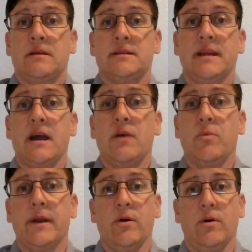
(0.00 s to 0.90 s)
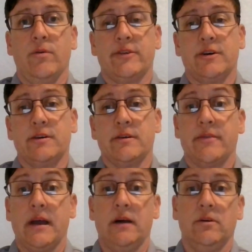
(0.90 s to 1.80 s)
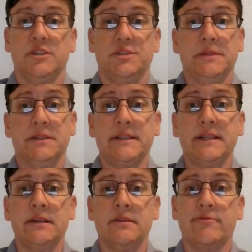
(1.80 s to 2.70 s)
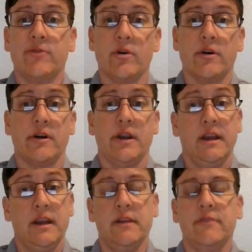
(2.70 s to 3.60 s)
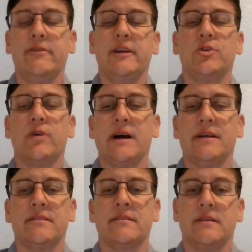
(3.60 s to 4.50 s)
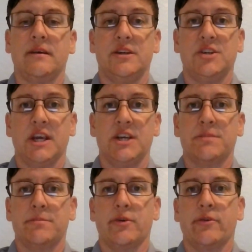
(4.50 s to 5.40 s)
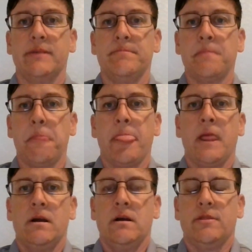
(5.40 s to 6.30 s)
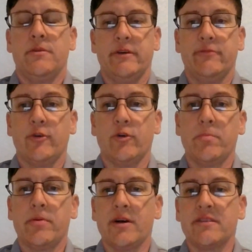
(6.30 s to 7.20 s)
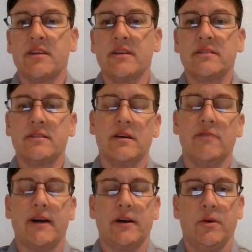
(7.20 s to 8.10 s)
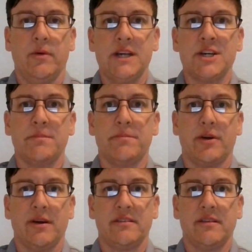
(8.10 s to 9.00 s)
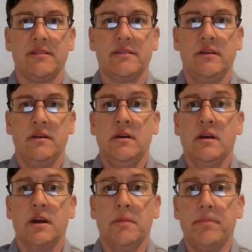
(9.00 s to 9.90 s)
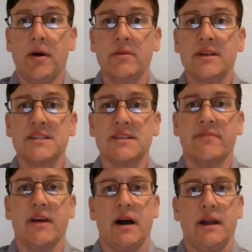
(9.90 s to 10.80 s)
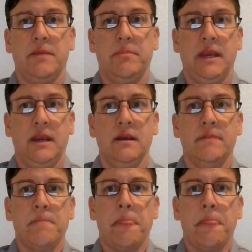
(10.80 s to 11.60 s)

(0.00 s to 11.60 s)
today I went over the eligibility for an individualized education program, the referral process, evaluation process, components of the IEP,